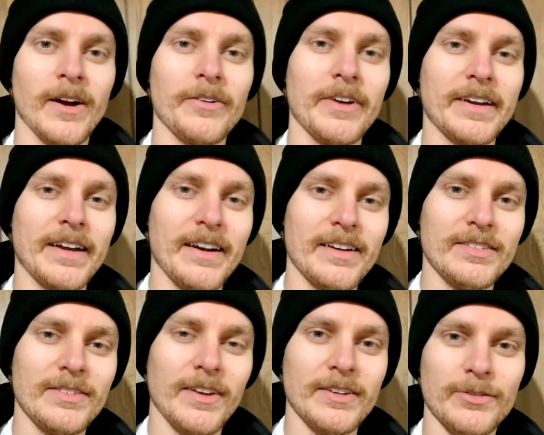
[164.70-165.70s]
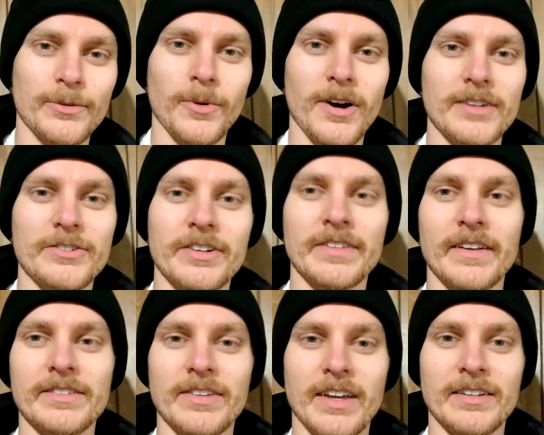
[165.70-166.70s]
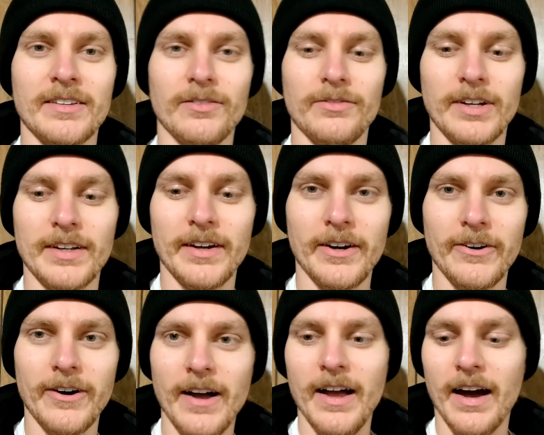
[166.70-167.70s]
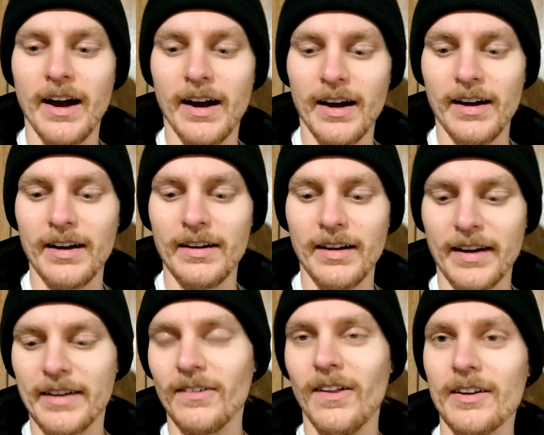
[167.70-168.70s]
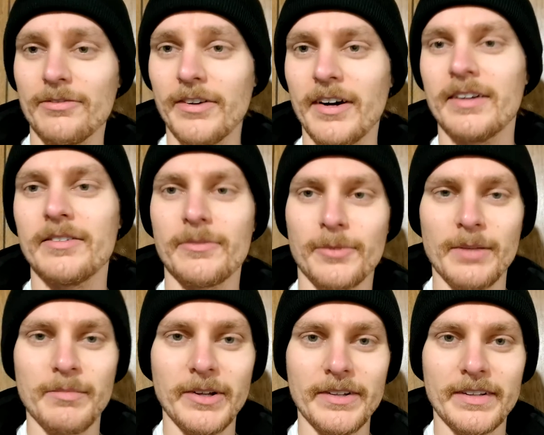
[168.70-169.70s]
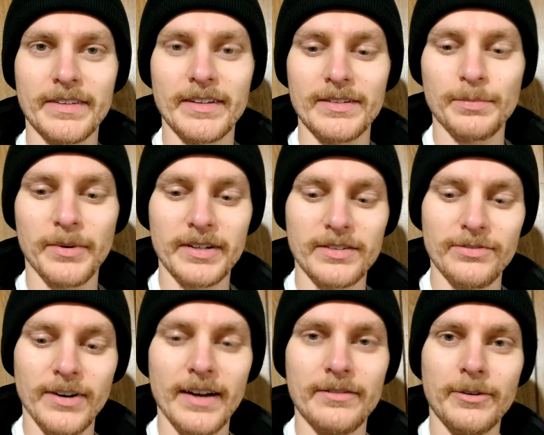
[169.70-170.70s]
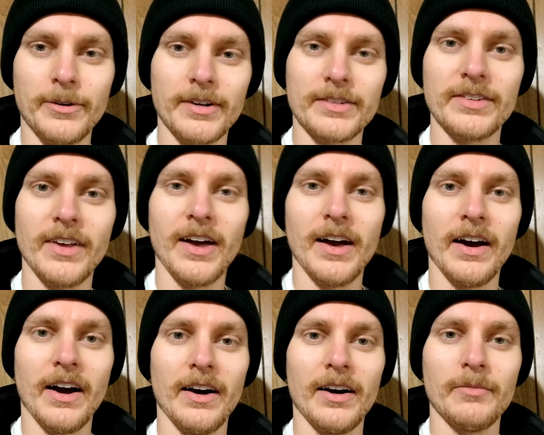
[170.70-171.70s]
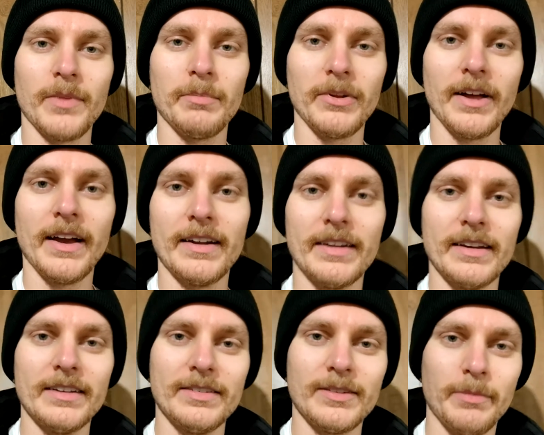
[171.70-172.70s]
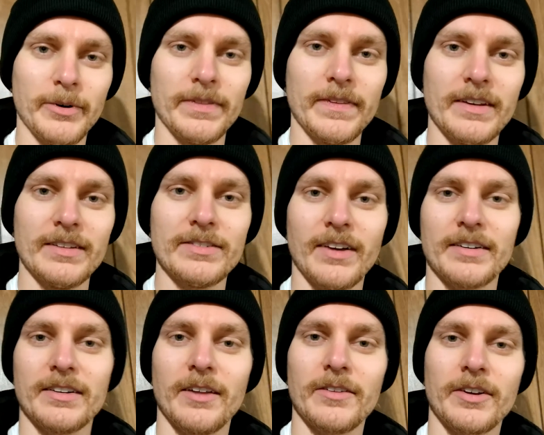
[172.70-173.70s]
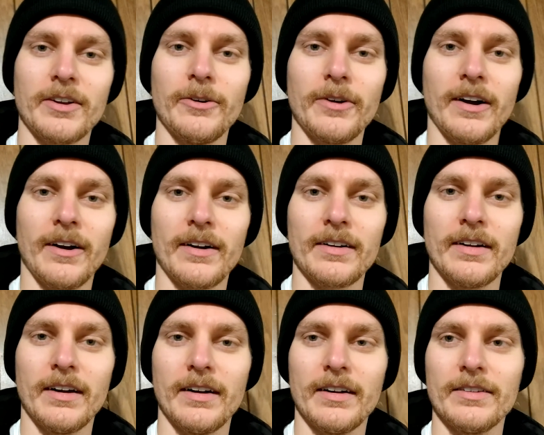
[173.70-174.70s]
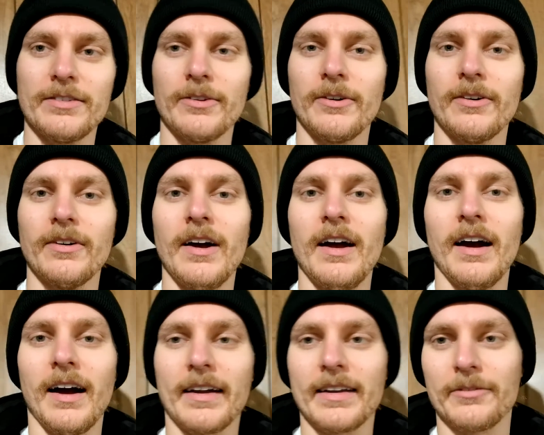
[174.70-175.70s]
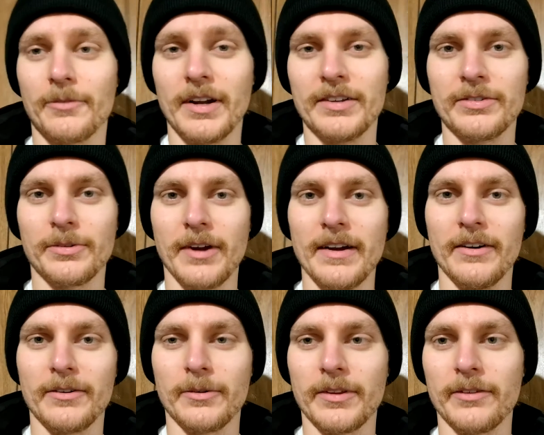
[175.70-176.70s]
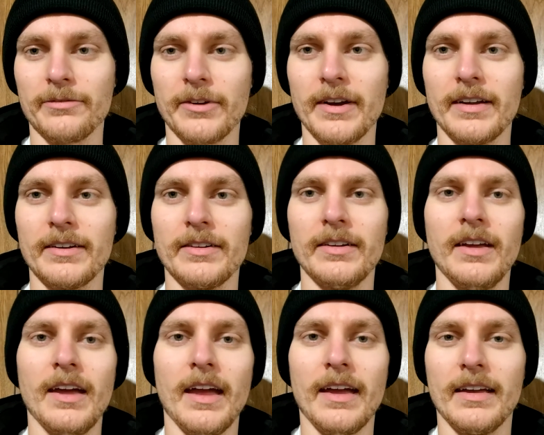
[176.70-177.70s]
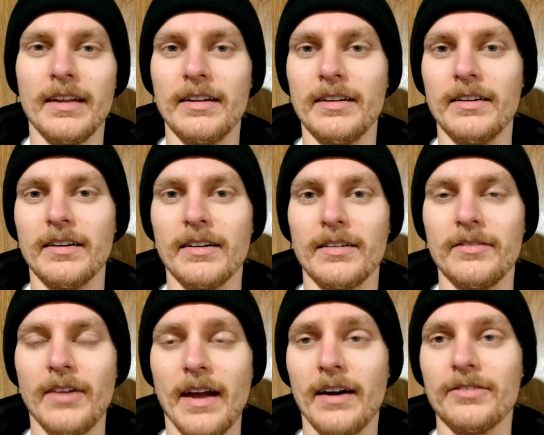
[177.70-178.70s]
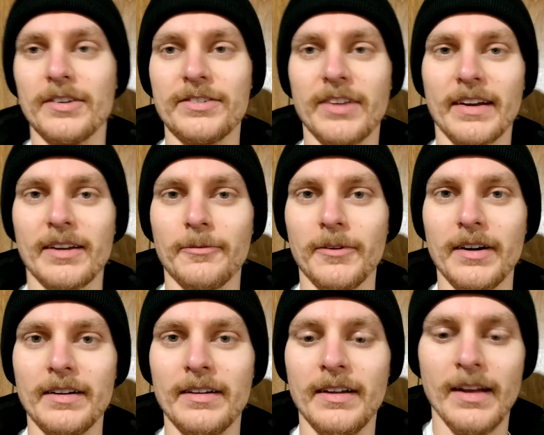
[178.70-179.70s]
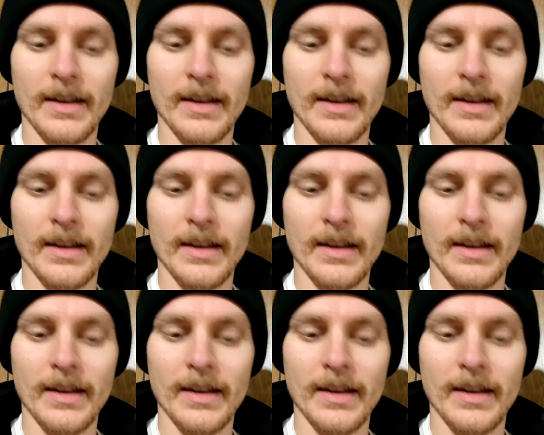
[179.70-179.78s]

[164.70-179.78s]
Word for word: Alright guys, thanks for watching. That's the end of the video. Uh, I had a lot of fun rebuilding this Briggs 5 horse. Um, the plan is to put this on another go-kart uh, so I can race around with a friend and uh, have a second one